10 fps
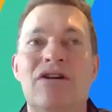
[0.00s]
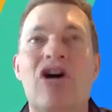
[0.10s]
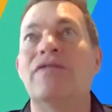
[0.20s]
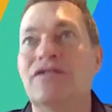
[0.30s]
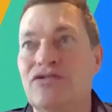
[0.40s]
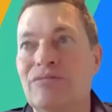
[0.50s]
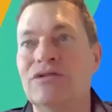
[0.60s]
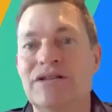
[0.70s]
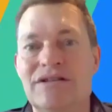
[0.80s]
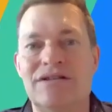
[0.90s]
over
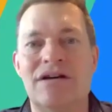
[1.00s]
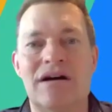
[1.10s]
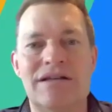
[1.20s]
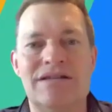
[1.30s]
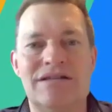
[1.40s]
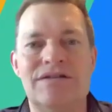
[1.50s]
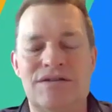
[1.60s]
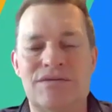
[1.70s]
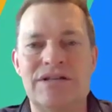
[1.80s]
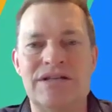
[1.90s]
trebled in size
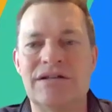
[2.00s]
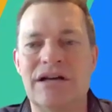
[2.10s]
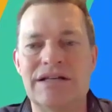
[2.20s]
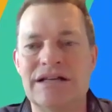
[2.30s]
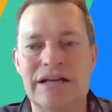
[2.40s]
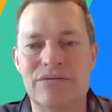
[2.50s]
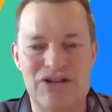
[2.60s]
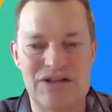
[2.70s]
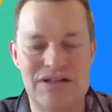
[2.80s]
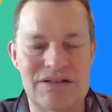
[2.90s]
since 2019,
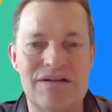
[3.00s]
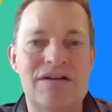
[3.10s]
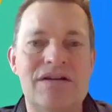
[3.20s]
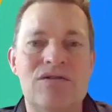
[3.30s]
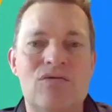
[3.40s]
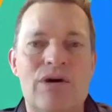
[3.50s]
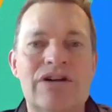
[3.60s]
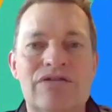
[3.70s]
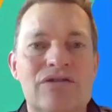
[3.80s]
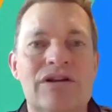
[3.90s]
which is
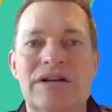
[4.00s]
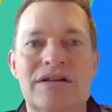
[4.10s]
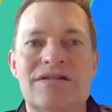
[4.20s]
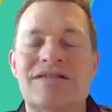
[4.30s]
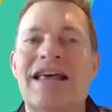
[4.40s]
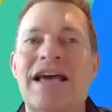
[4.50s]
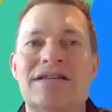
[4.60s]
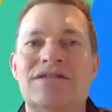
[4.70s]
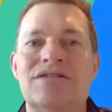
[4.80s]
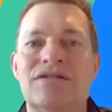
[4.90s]
wonderful. And it's
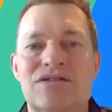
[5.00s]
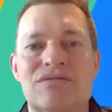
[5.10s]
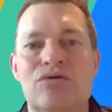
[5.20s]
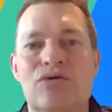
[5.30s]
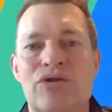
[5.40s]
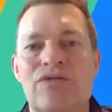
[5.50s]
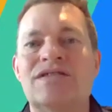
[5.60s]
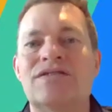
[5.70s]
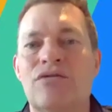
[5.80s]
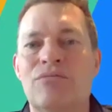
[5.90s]
thanks to the support of
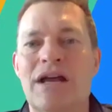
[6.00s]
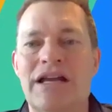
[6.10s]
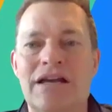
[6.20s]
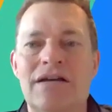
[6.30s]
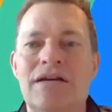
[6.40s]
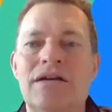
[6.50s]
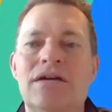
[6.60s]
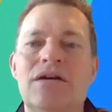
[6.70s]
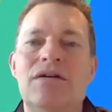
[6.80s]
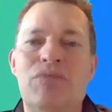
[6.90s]
so many
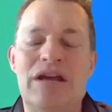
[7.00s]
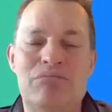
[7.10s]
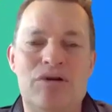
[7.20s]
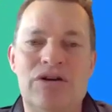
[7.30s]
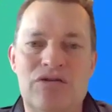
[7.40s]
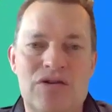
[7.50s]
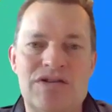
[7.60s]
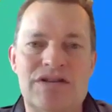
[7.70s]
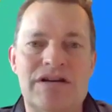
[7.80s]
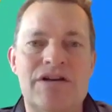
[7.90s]
people
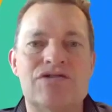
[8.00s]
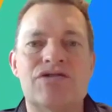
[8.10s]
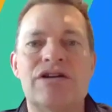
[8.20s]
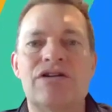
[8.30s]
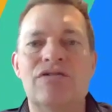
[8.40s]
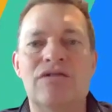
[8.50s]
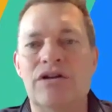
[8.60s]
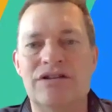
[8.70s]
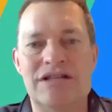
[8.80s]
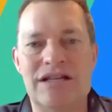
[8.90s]
across the country who
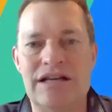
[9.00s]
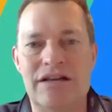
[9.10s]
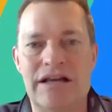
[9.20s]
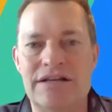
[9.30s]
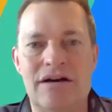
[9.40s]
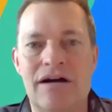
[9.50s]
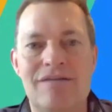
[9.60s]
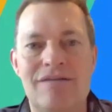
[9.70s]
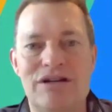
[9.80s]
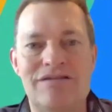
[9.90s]
volunteer their
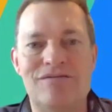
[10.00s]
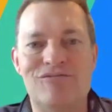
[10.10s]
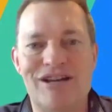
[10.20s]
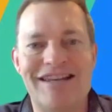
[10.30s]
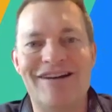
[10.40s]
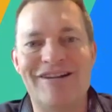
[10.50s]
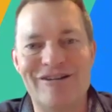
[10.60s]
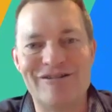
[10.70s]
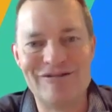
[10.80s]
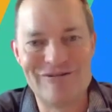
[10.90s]
time. And Ricky, I
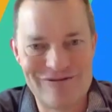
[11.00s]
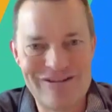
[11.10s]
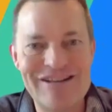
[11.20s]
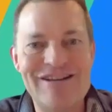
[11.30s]
know you've